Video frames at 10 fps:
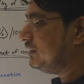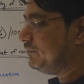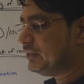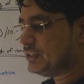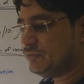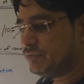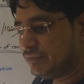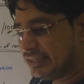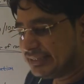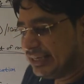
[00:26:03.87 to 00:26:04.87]
which we
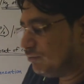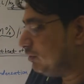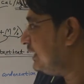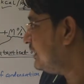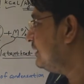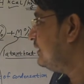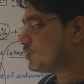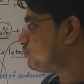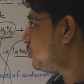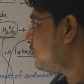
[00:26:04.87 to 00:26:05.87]
will calculate
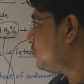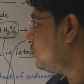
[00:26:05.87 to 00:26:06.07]
correspond